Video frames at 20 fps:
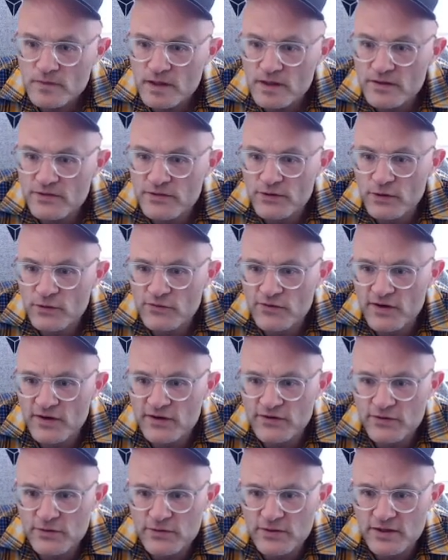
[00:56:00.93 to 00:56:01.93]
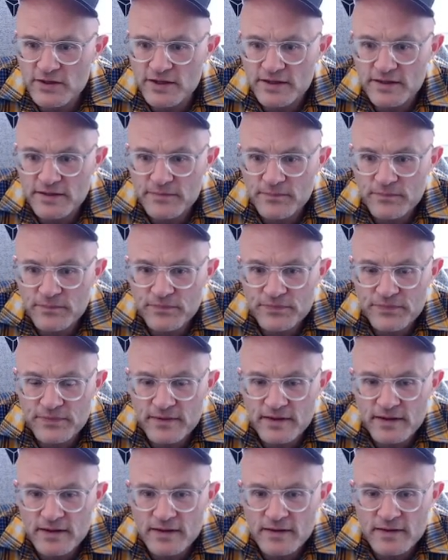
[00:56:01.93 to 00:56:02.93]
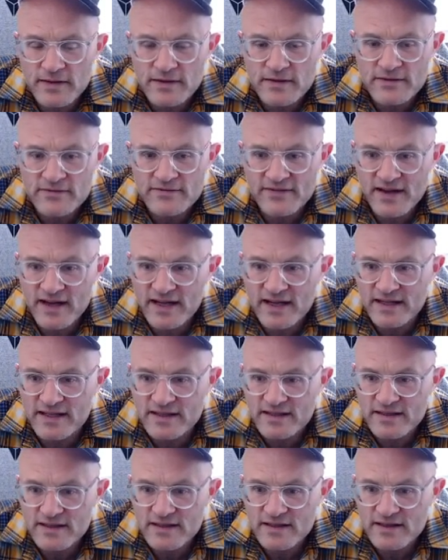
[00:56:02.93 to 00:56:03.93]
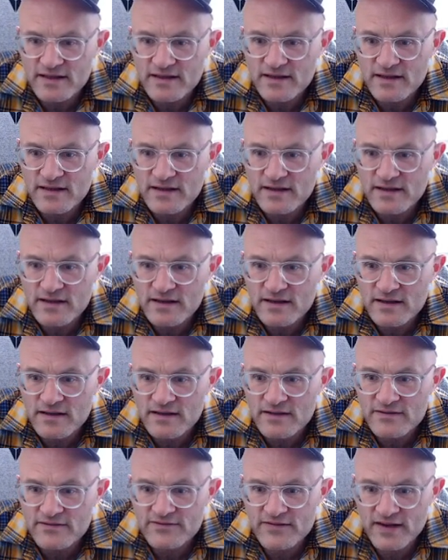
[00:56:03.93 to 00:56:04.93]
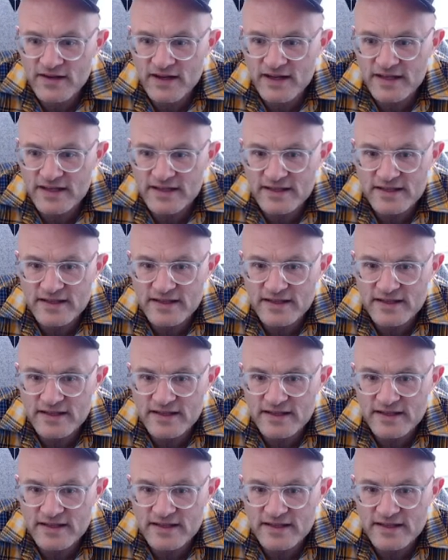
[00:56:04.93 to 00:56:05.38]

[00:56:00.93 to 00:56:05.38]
So far, so good. Fine. Fine.